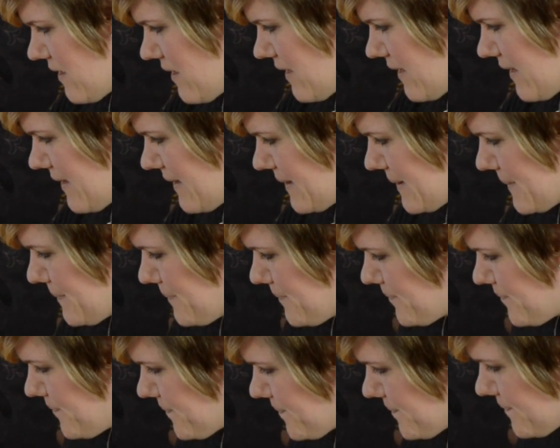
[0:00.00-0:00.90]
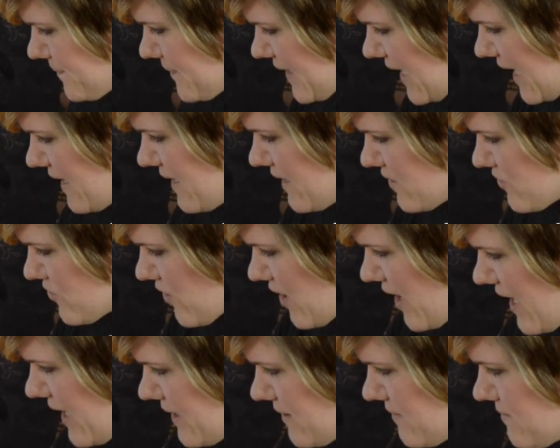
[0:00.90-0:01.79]
And it
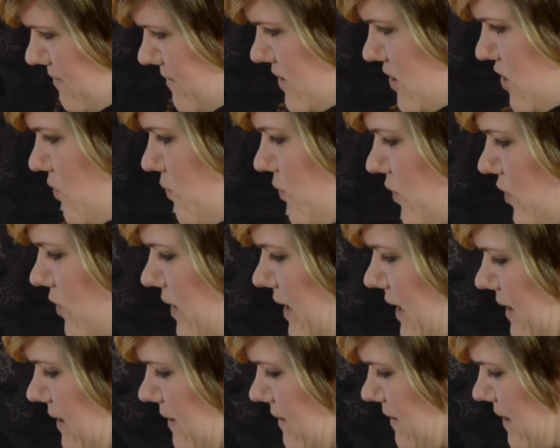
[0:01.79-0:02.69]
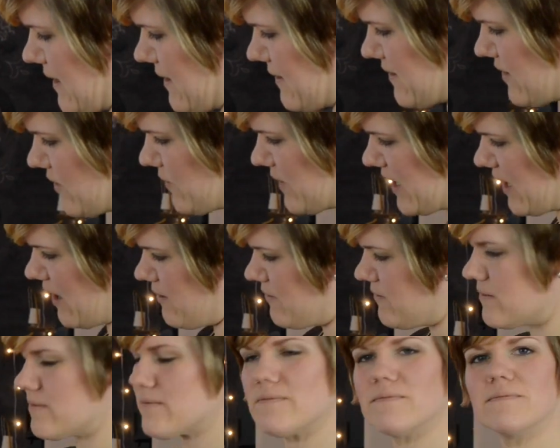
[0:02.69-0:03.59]
dried super quick. And there we
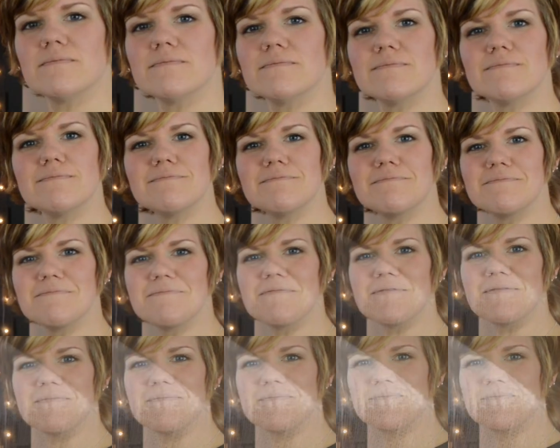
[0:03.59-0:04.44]
go.